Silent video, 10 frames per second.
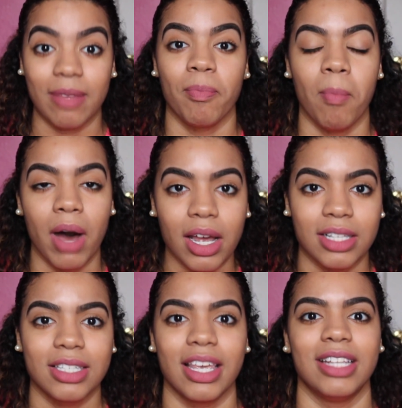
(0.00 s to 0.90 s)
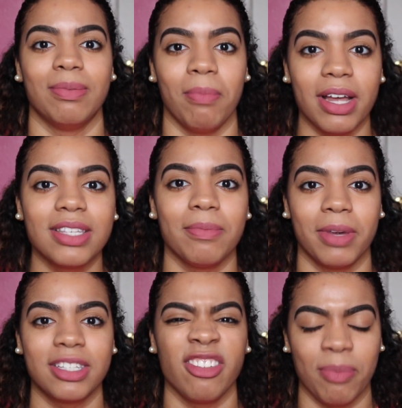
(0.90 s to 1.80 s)
months and
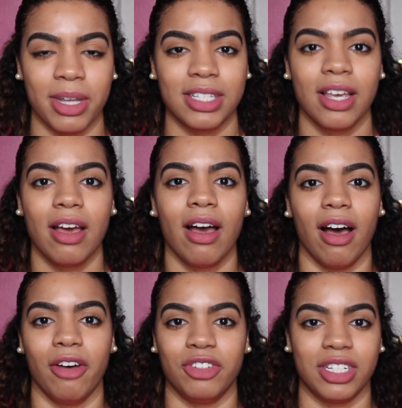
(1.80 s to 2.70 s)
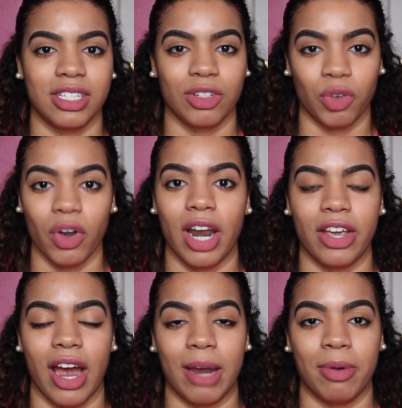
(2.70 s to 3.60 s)
months of just growing out
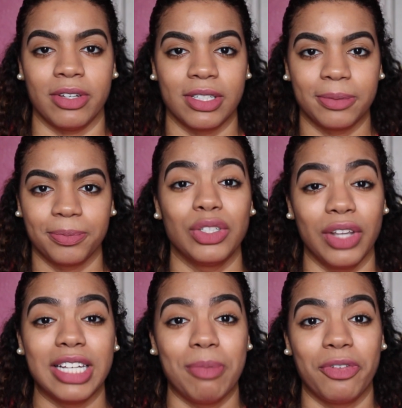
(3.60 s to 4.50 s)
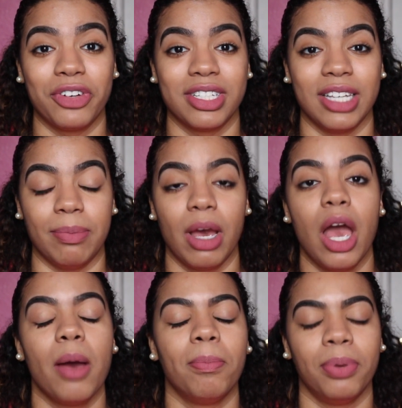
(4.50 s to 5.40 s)
your eyebrows. So that's my first tip.
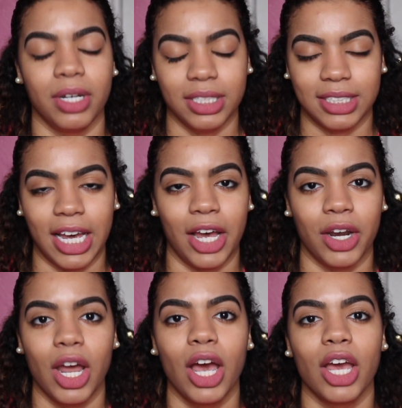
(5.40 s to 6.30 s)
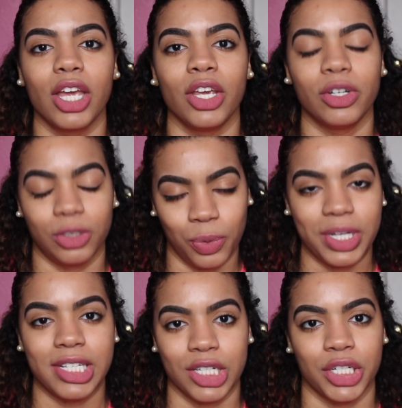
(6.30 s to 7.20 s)
Put down your
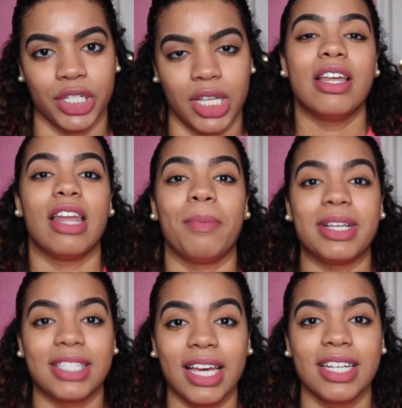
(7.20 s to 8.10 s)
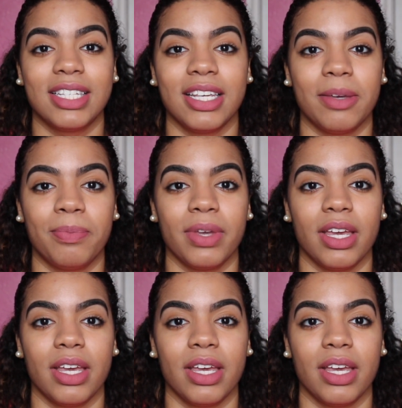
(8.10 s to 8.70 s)
tweezers. Now my second tip